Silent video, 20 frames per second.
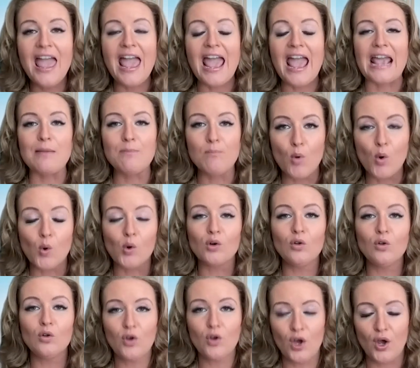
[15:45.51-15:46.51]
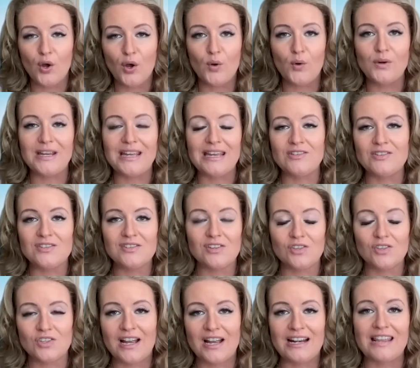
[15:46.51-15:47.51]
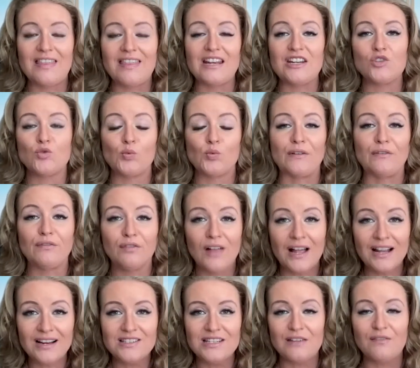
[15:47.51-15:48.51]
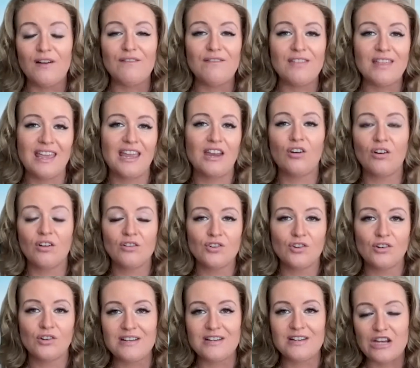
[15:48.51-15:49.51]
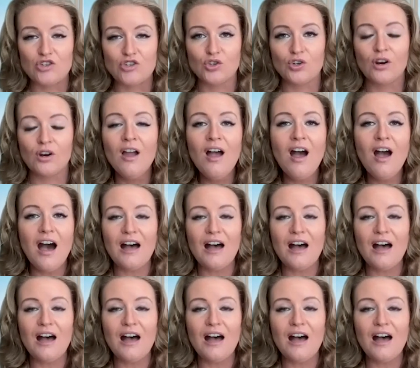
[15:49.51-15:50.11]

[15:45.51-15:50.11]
a moral code in society that is reflective of the character and nature